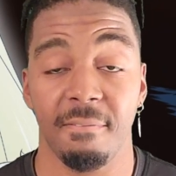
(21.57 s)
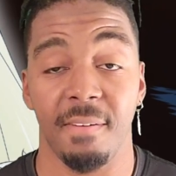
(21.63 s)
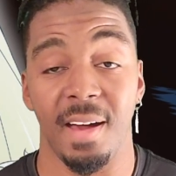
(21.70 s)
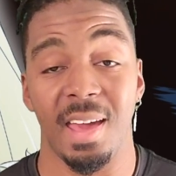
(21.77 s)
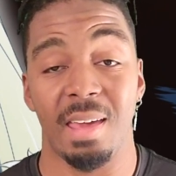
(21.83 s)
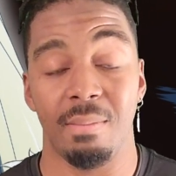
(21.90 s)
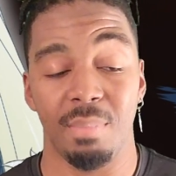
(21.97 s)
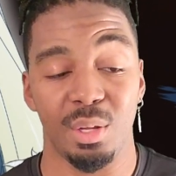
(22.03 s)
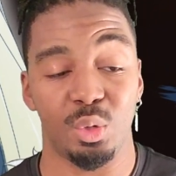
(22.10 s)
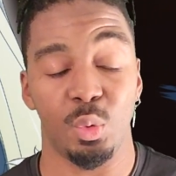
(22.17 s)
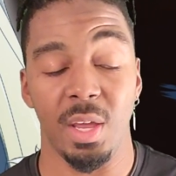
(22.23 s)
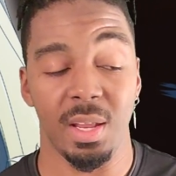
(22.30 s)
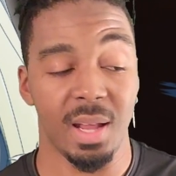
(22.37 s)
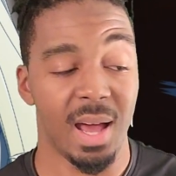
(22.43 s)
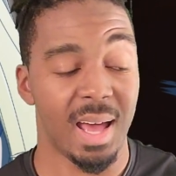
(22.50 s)
fight
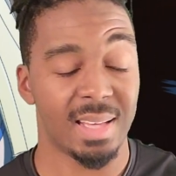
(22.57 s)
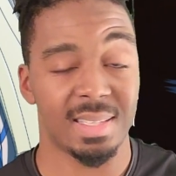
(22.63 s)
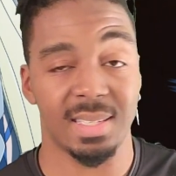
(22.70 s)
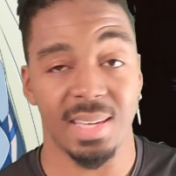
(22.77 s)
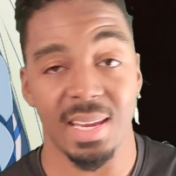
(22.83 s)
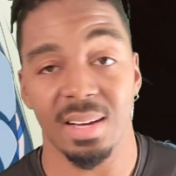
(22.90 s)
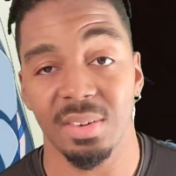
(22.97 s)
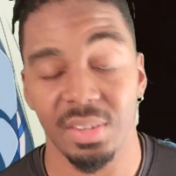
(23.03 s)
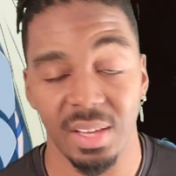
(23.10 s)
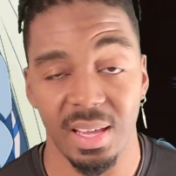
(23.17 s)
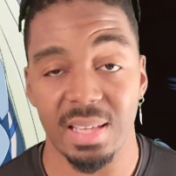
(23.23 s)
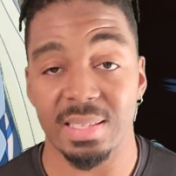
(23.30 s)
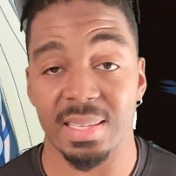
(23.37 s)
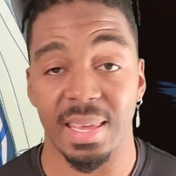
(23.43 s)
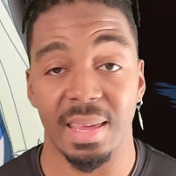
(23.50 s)
between
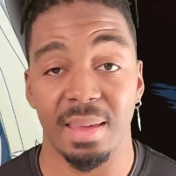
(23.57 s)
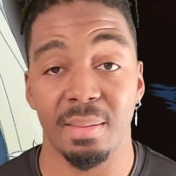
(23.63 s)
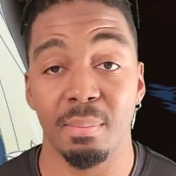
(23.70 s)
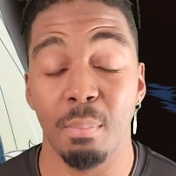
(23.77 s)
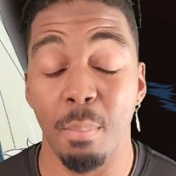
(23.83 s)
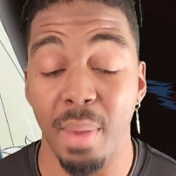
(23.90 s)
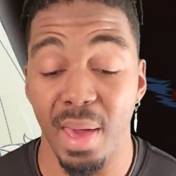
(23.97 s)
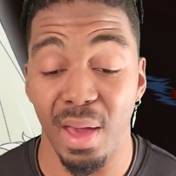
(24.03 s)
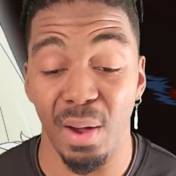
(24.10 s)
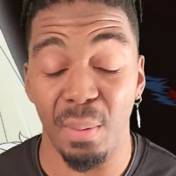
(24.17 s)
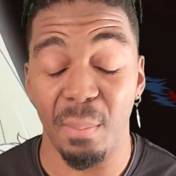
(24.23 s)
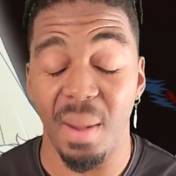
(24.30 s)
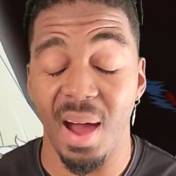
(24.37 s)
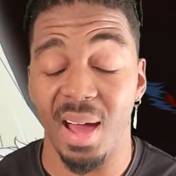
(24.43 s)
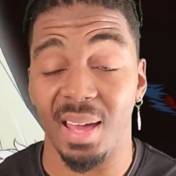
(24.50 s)
Asterius and Bell,
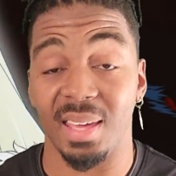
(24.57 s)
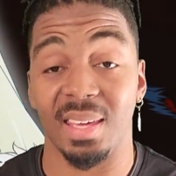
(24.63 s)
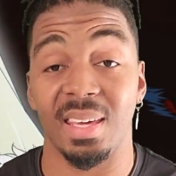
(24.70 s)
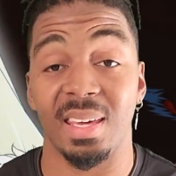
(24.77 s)
my